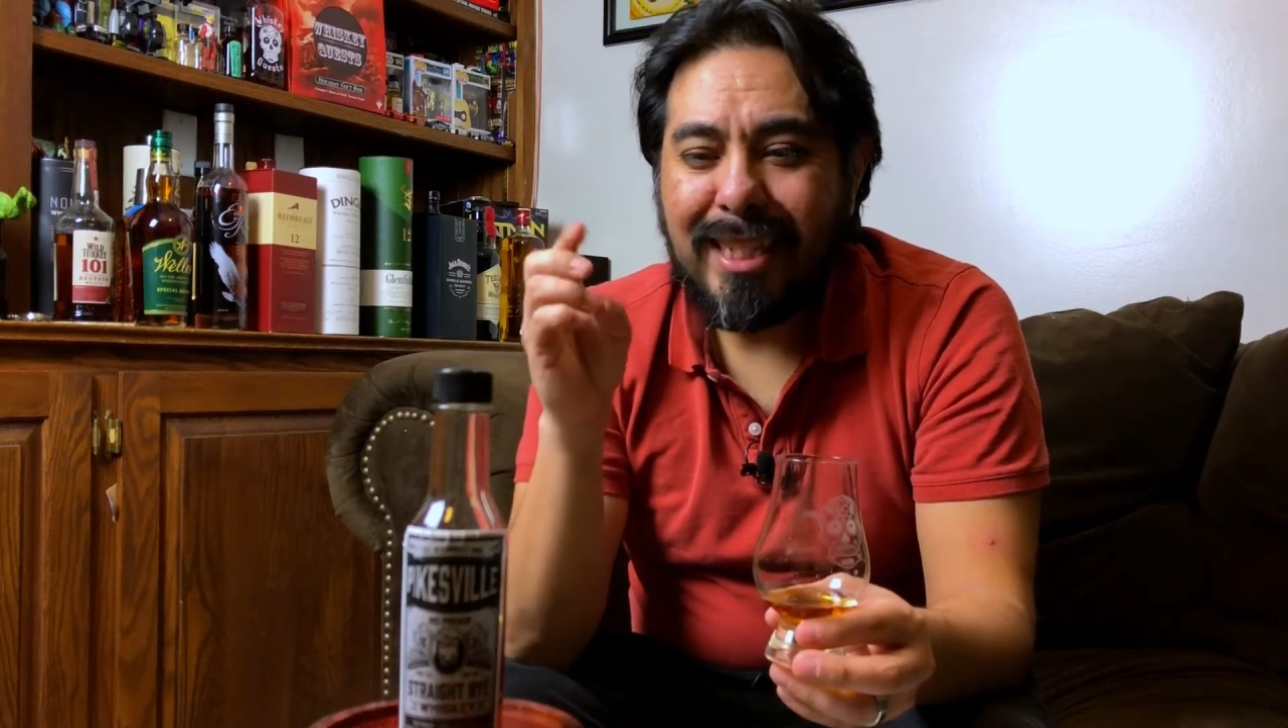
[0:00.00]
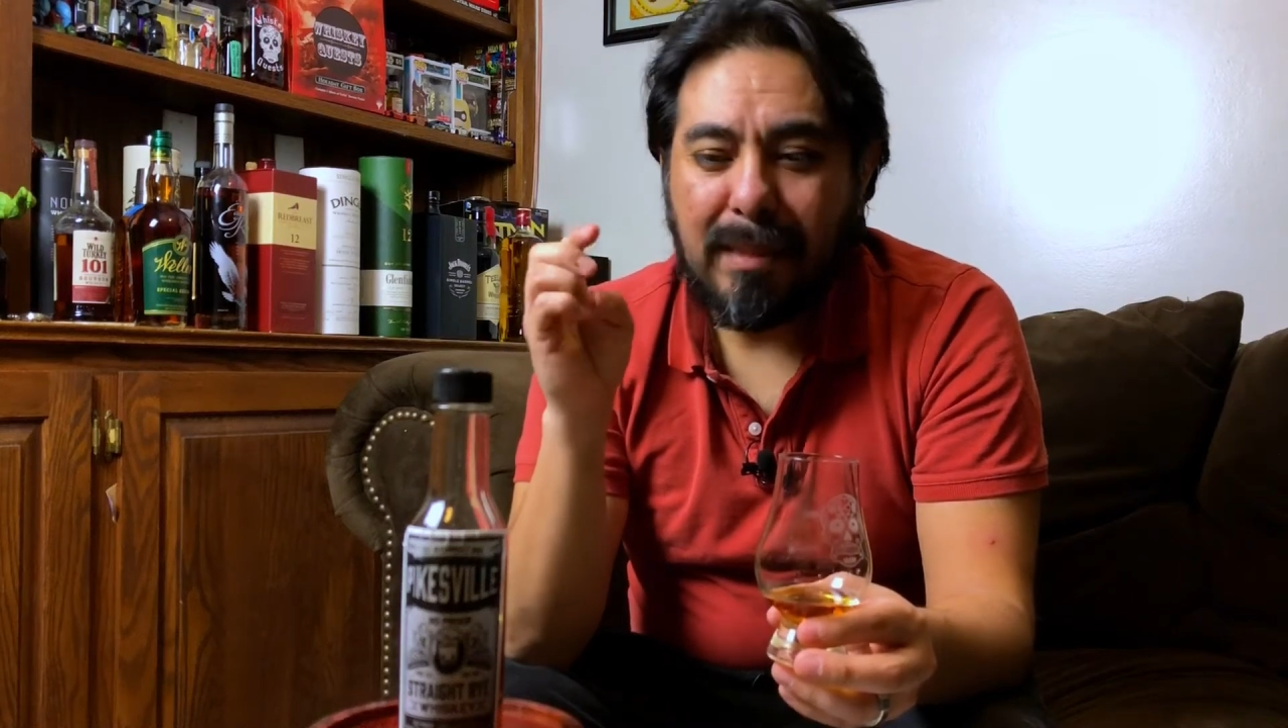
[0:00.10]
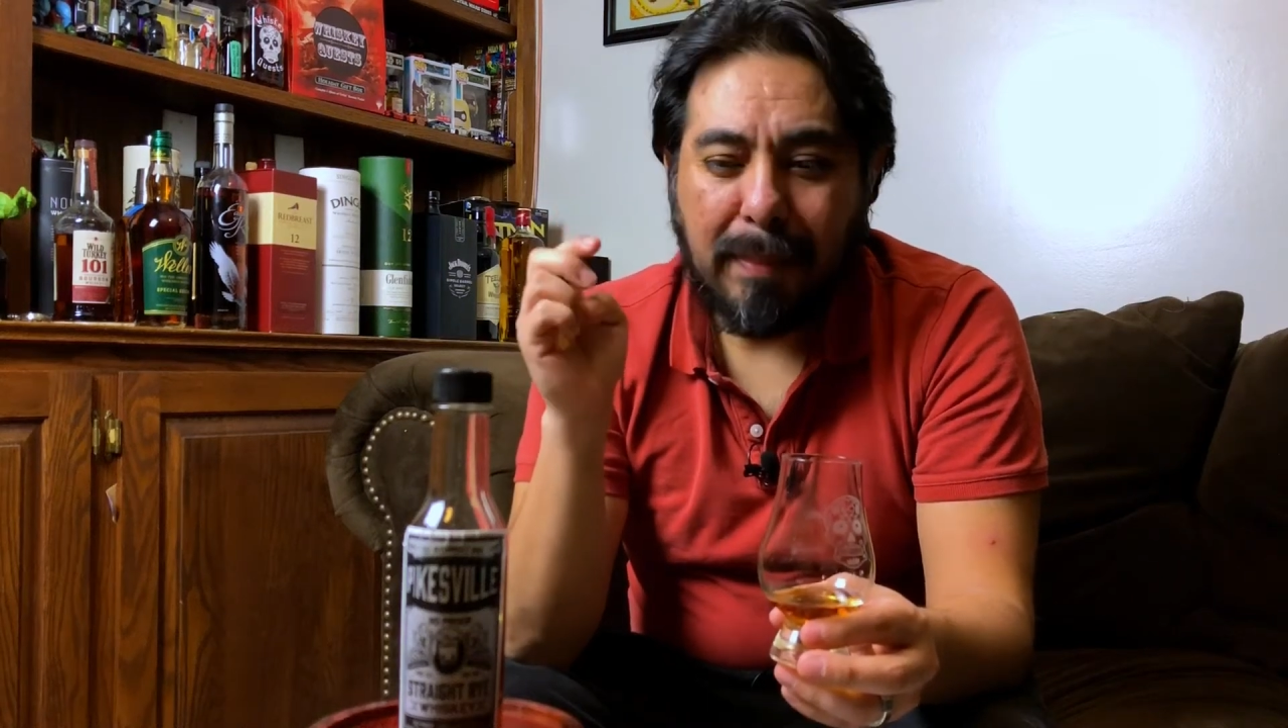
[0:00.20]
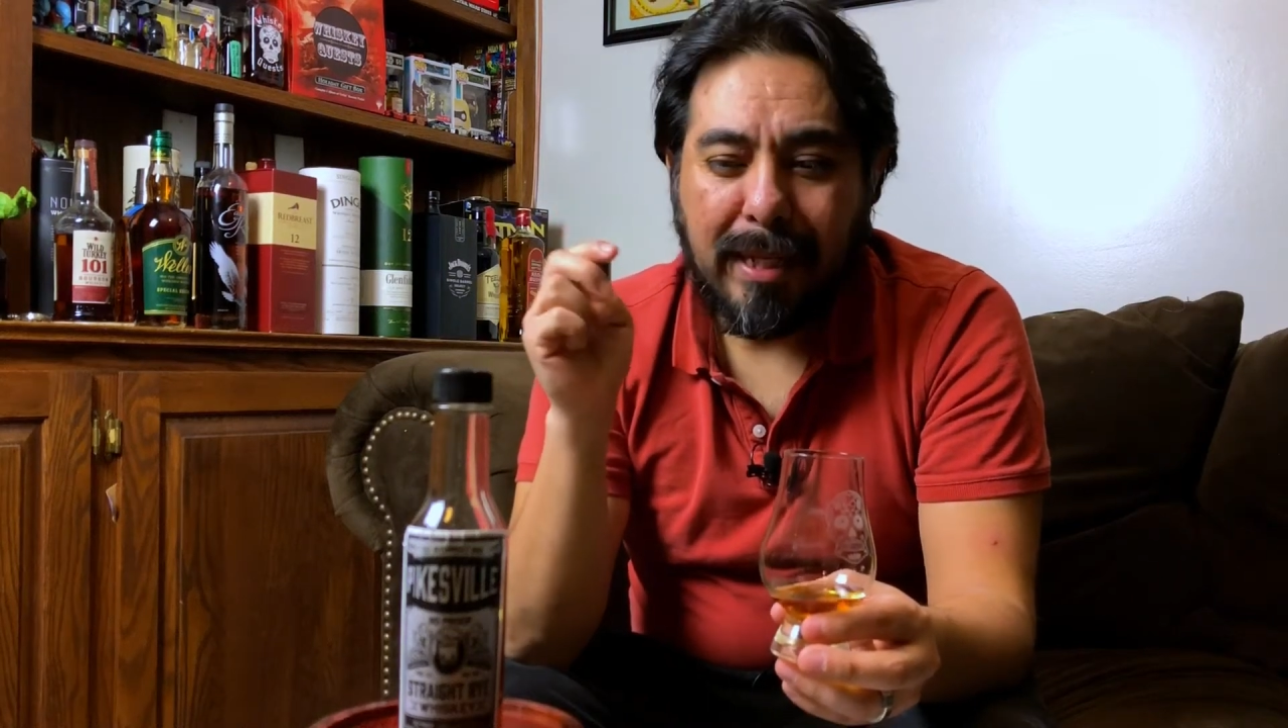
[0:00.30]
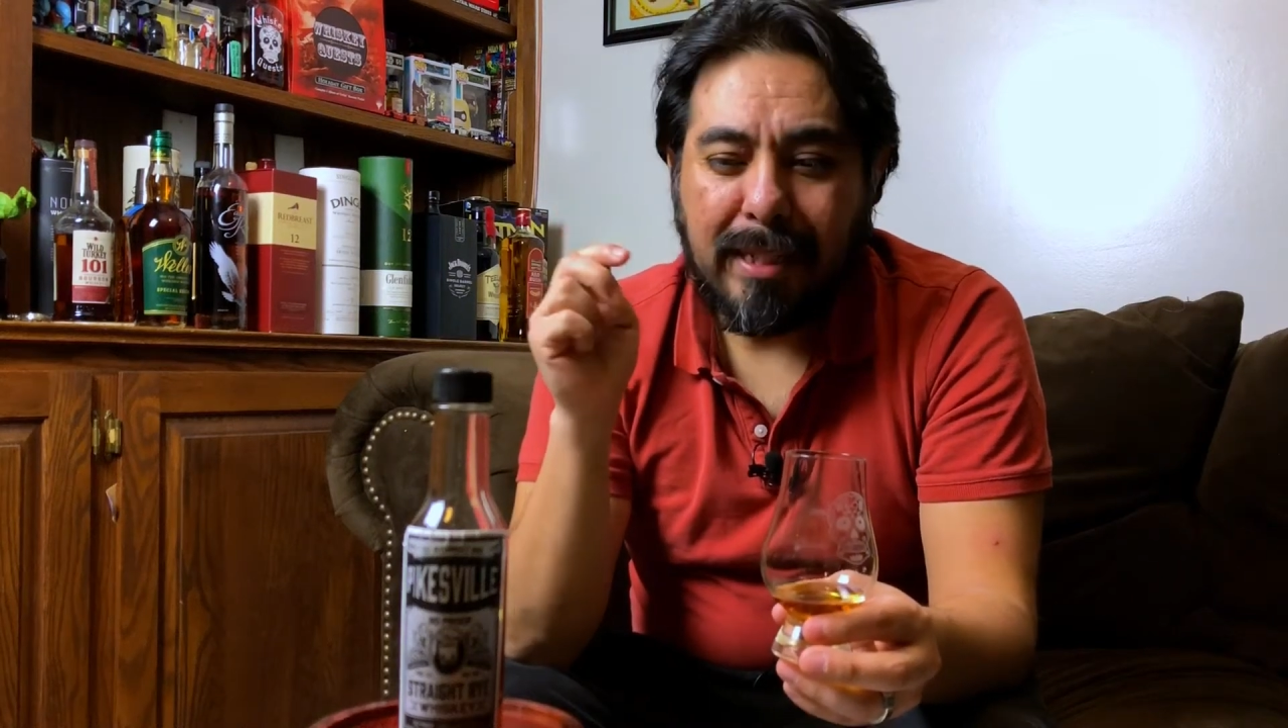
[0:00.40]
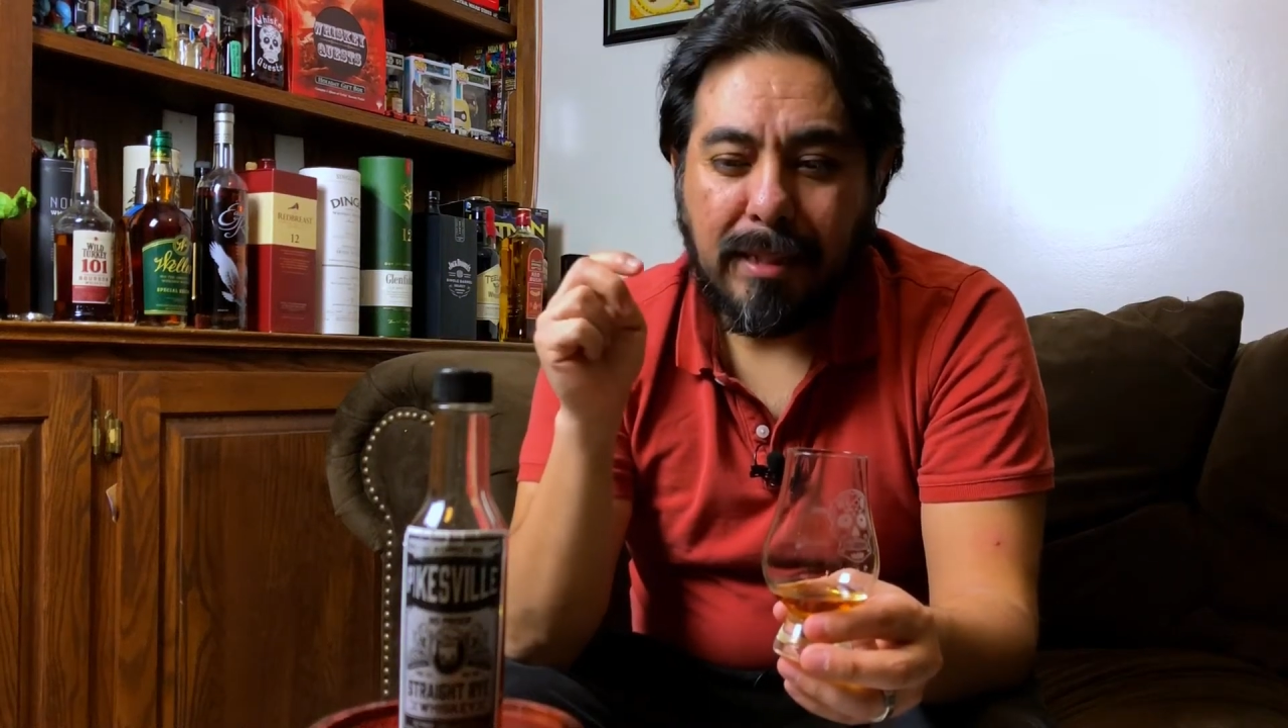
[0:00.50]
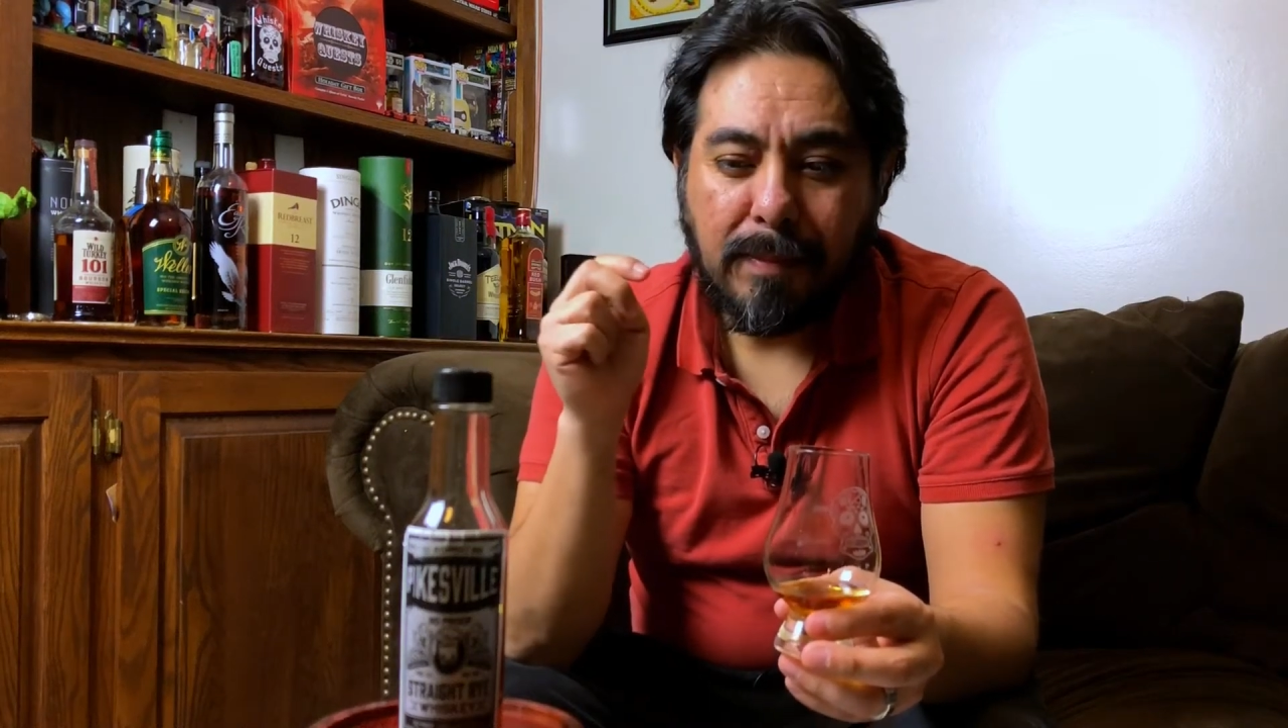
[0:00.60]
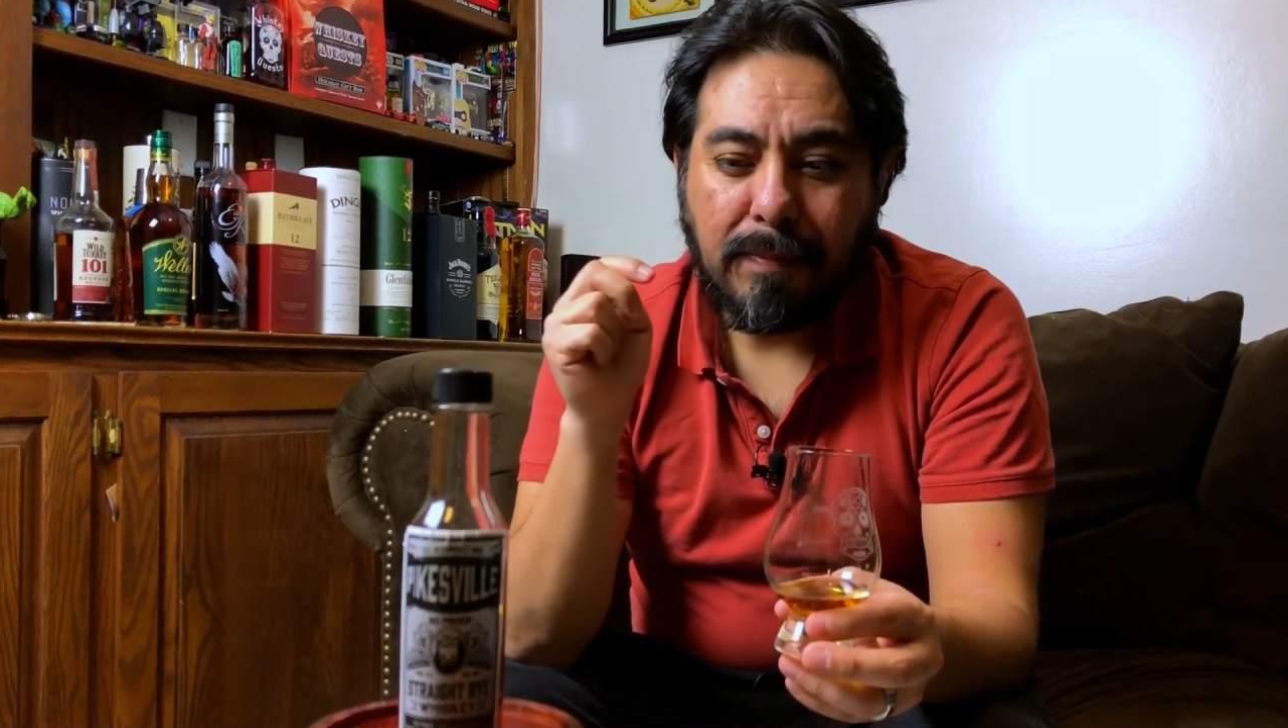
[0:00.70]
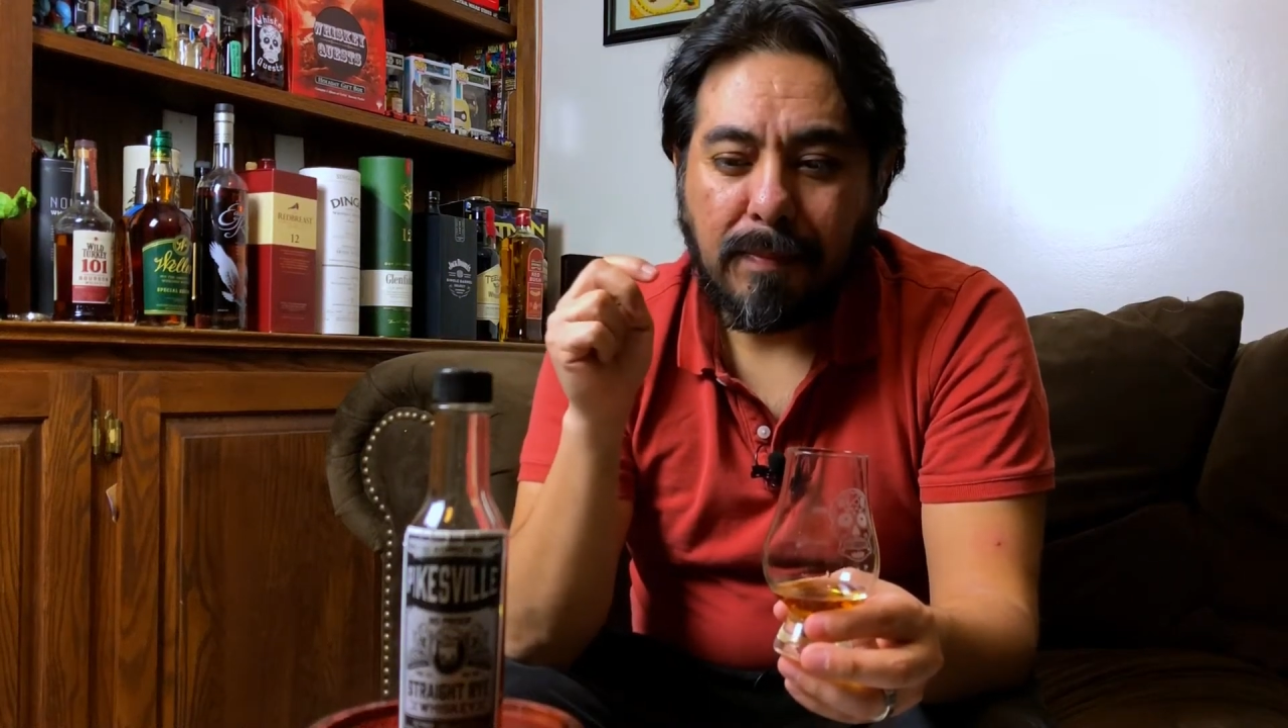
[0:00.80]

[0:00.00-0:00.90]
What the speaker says: spice.